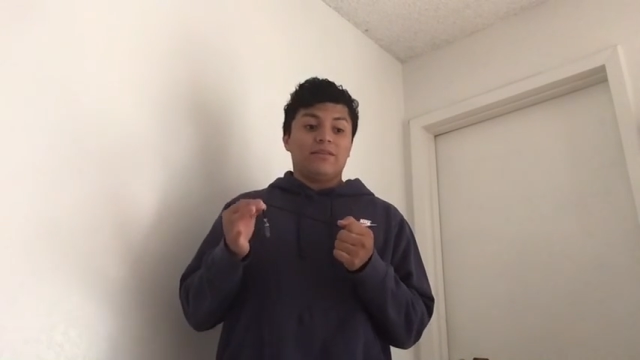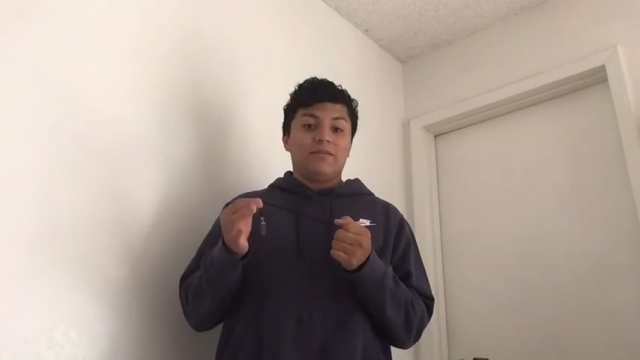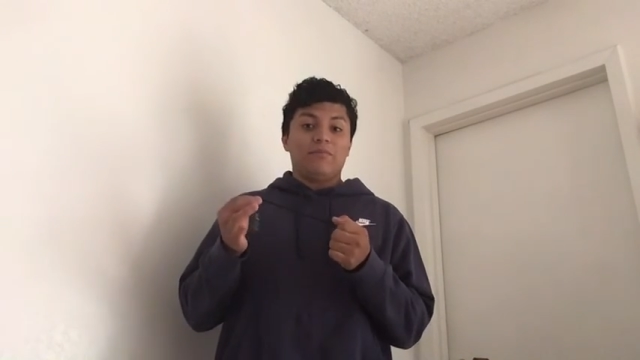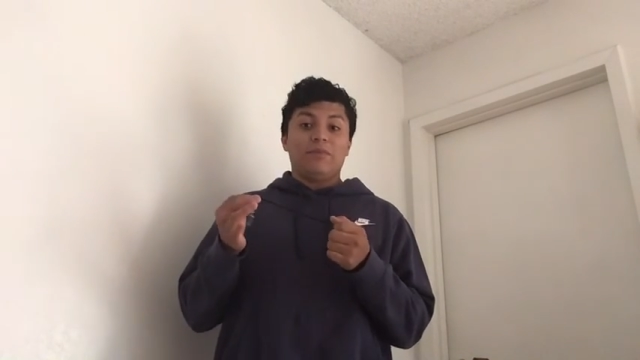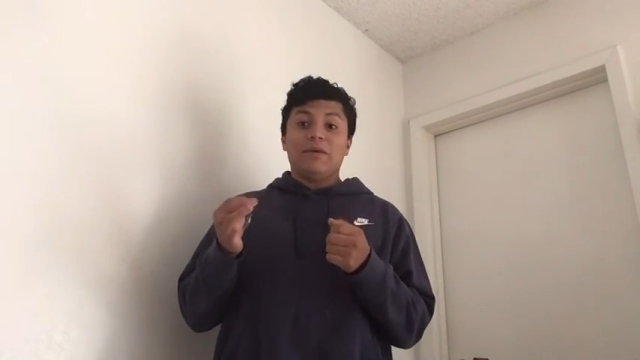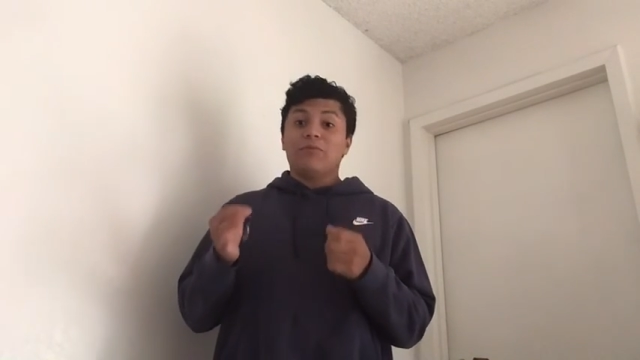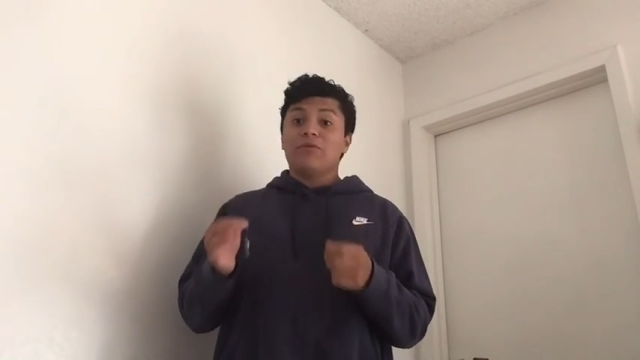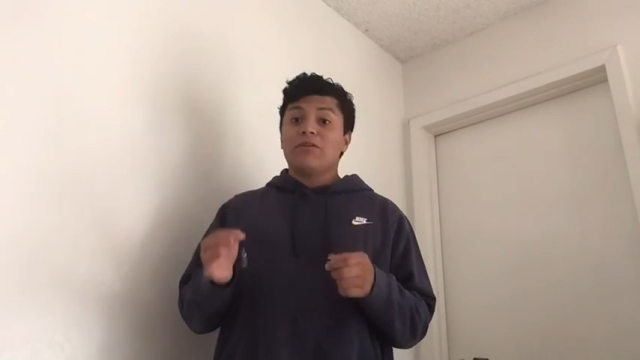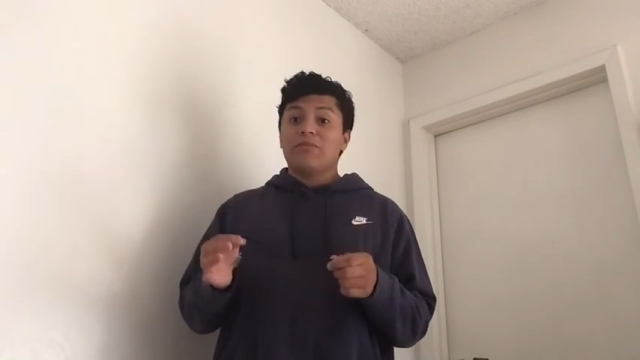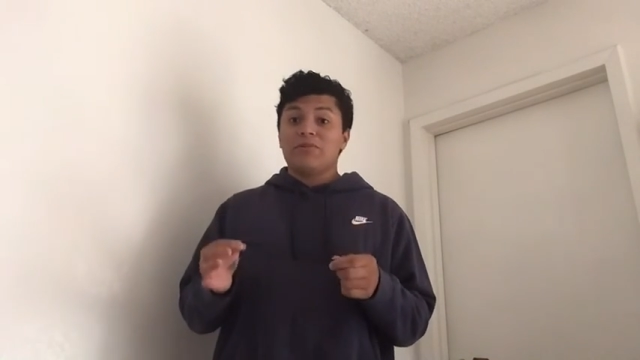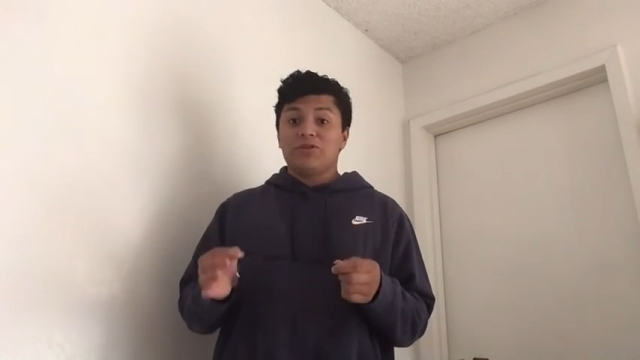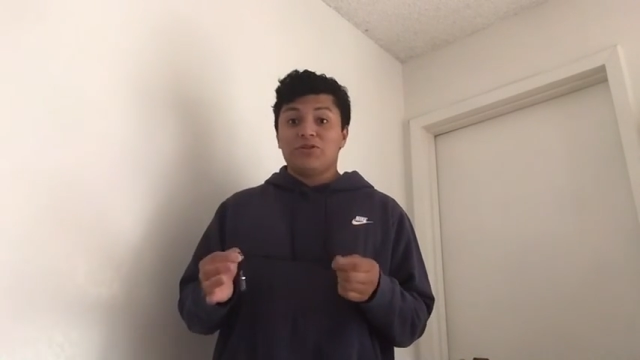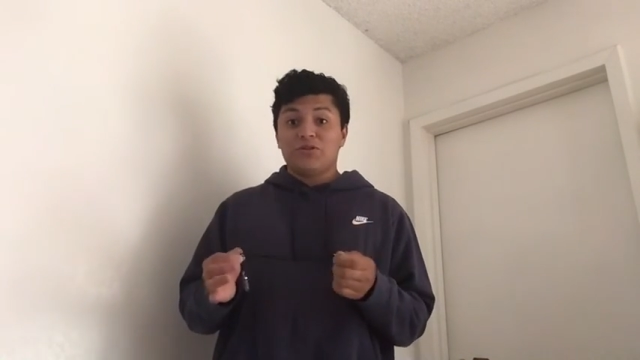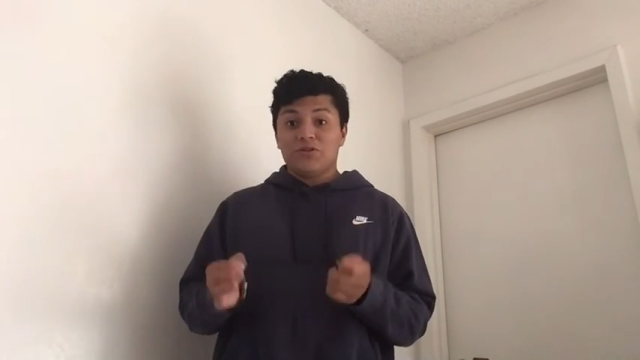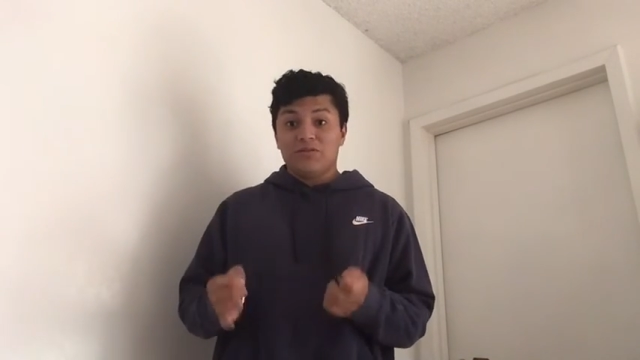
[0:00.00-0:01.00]
people have been
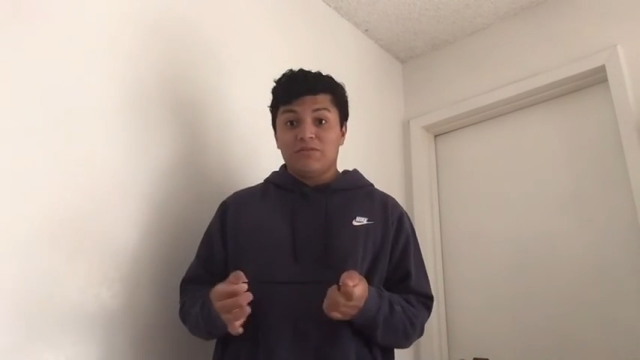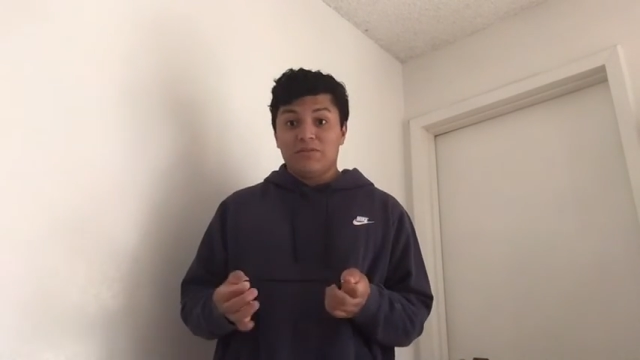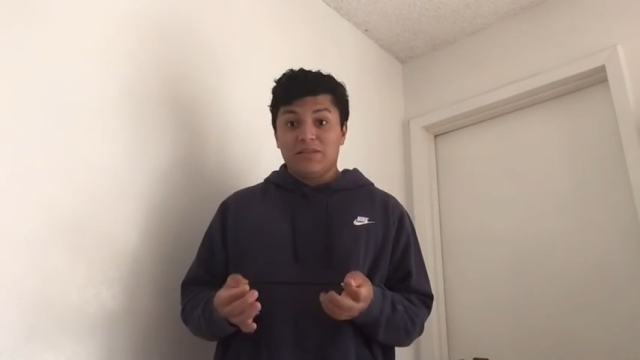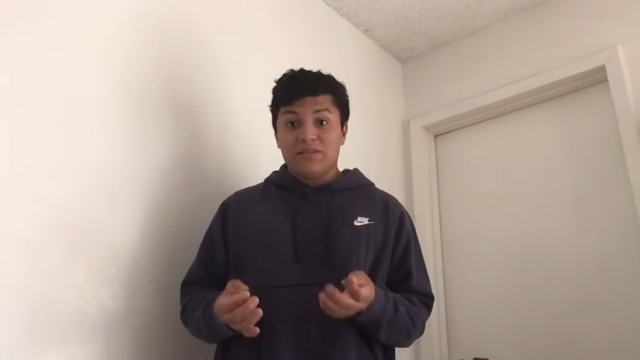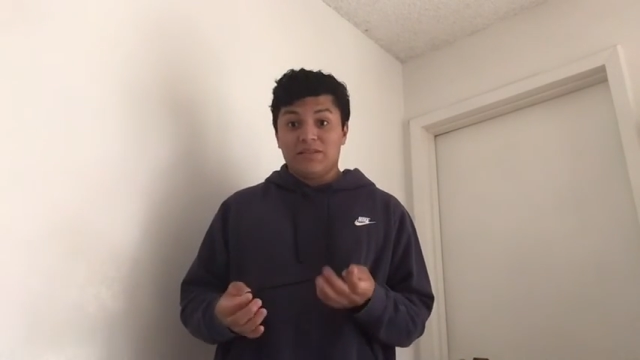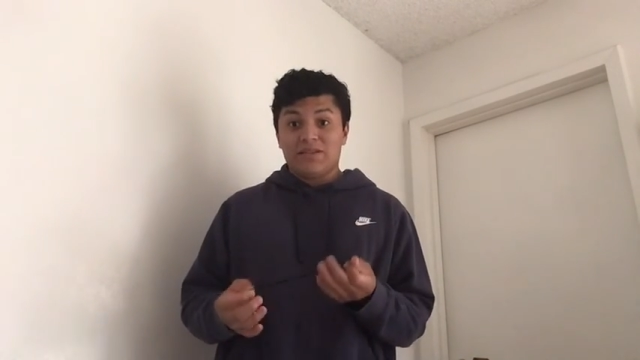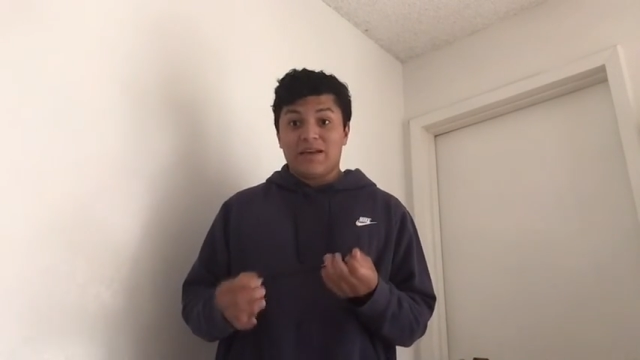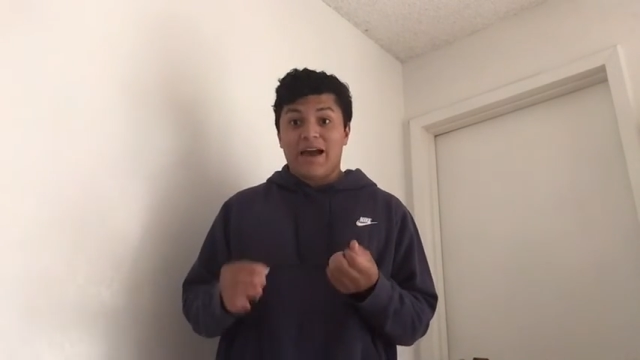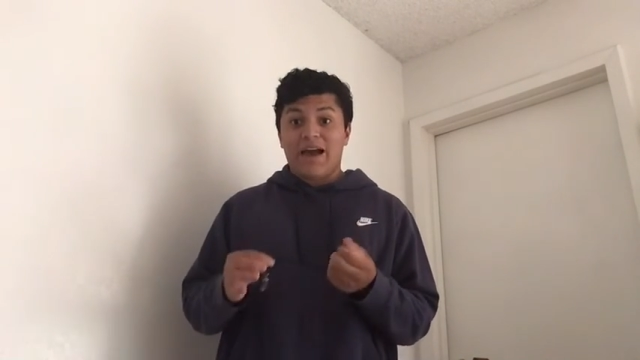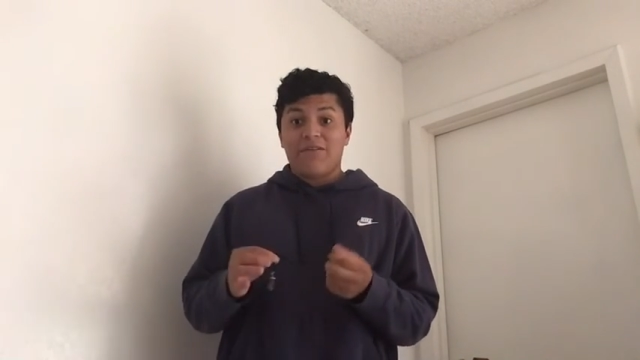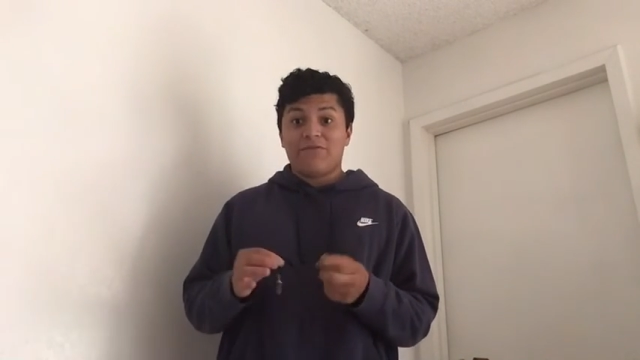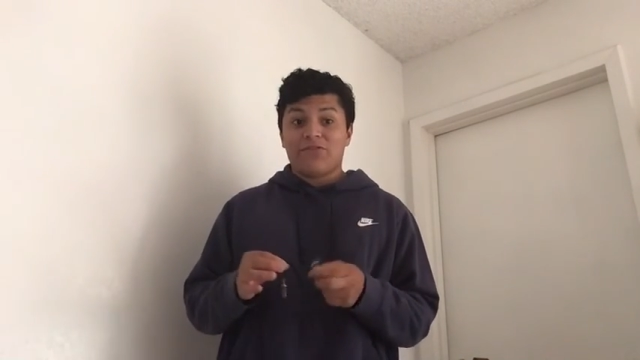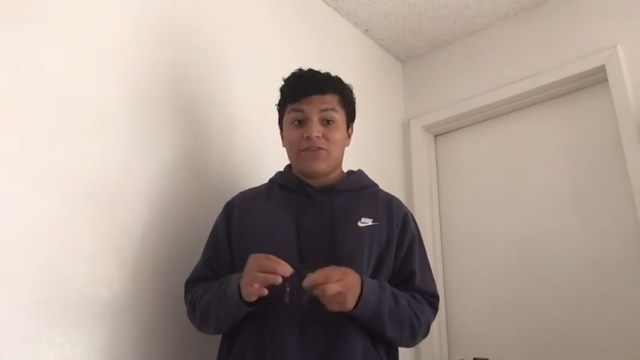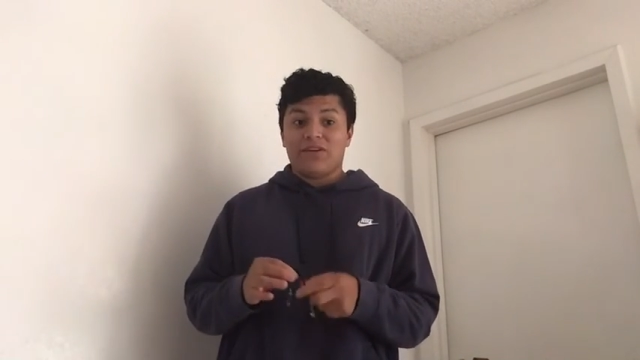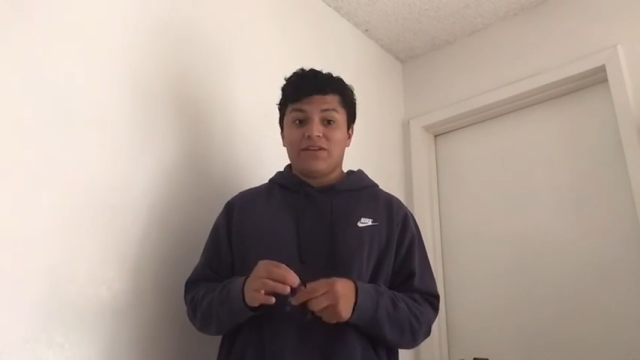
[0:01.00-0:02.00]
choosing me to
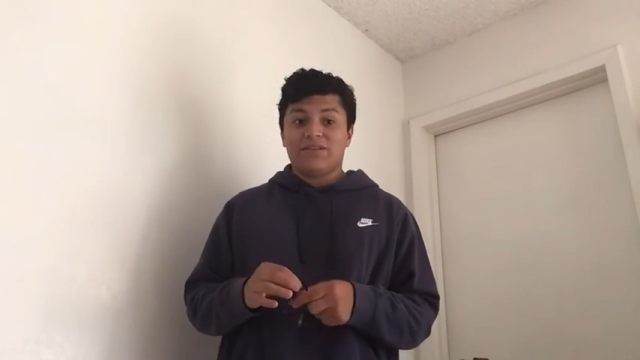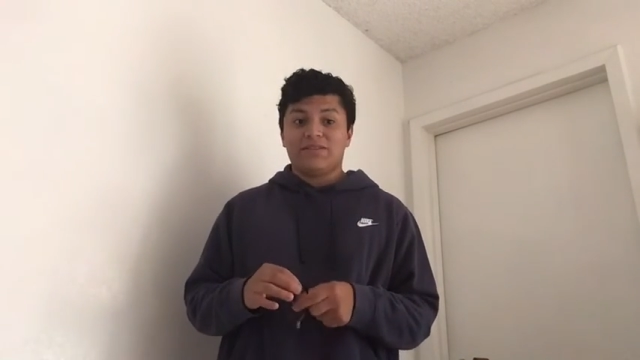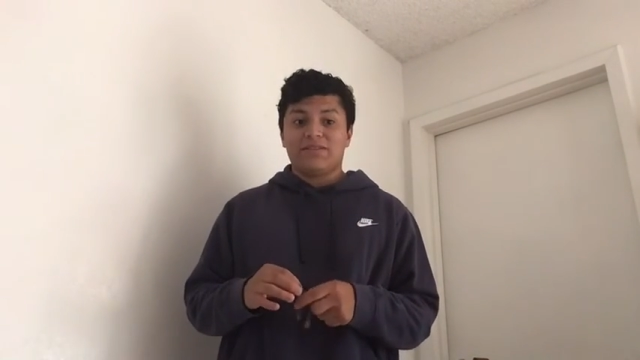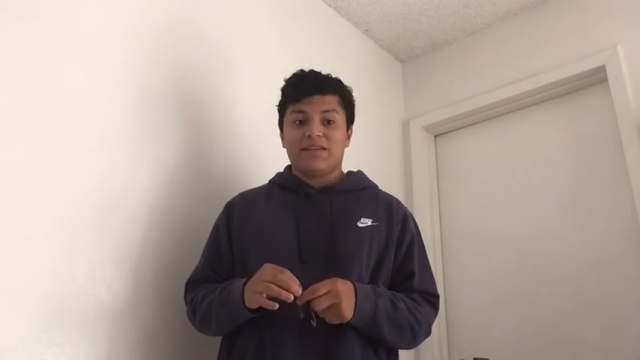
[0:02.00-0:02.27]
have things,